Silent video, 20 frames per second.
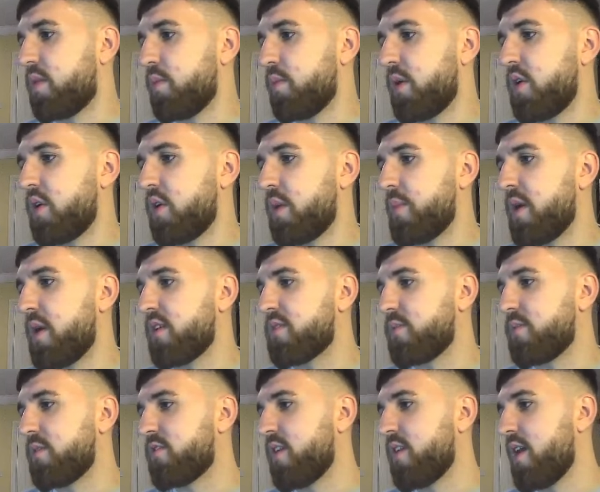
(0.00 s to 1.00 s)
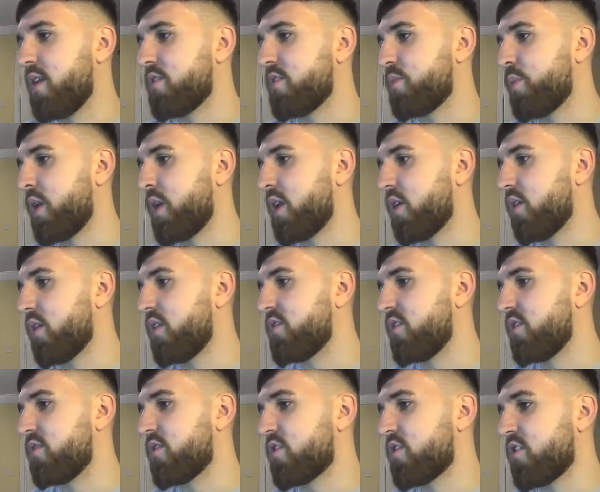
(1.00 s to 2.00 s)
only possible change. Might go Jesus
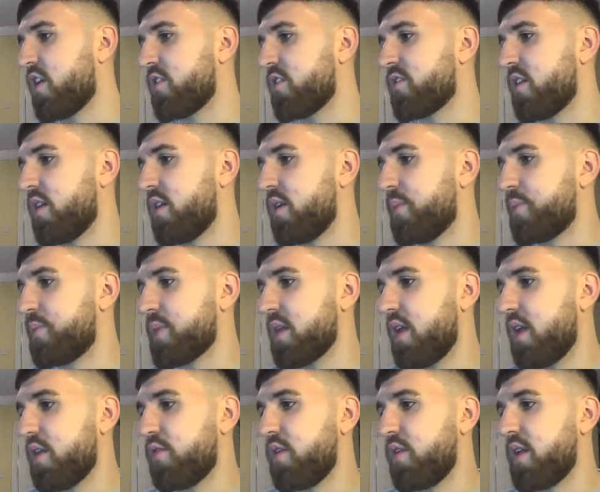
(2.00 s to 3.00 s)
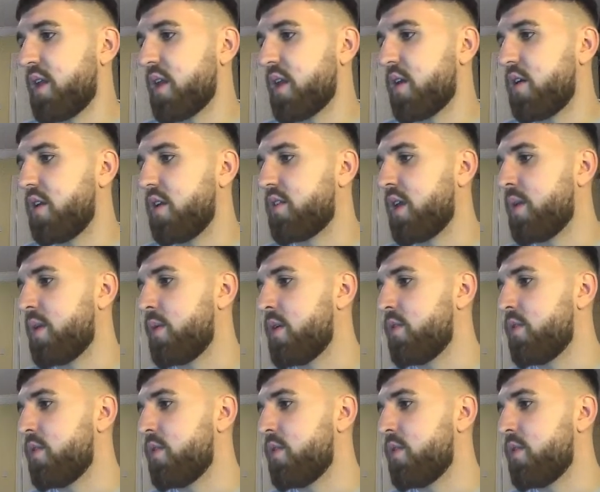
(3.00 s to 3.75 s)
or Trossard if we get early team news.